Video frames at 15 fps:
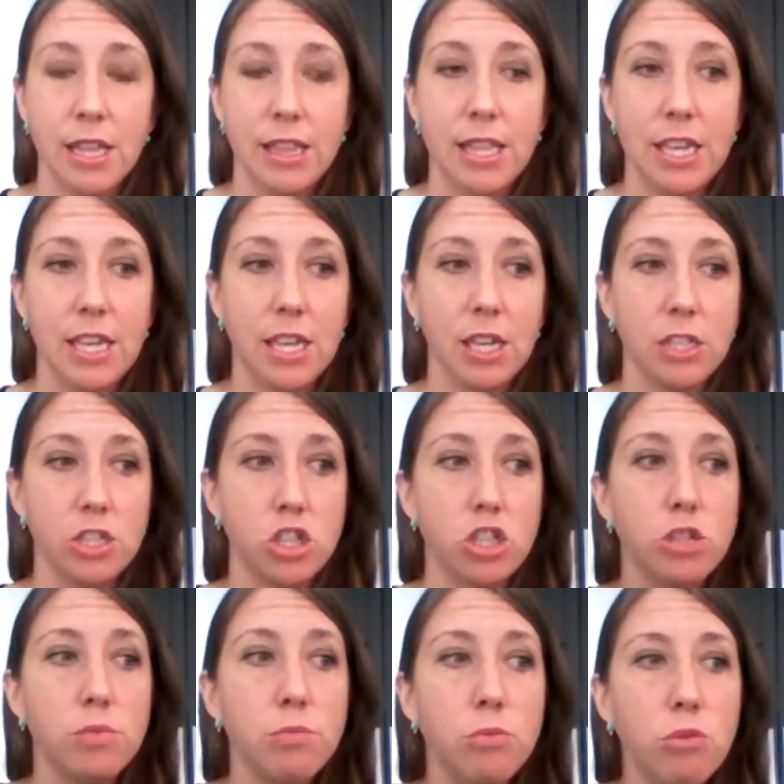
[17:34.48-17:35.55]
the
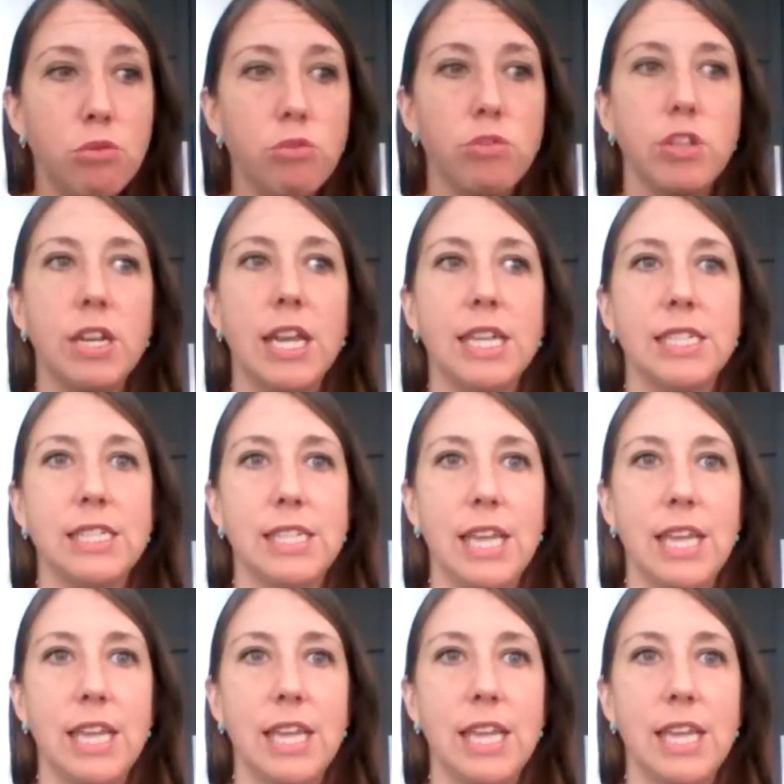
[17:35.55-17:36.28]
smoothness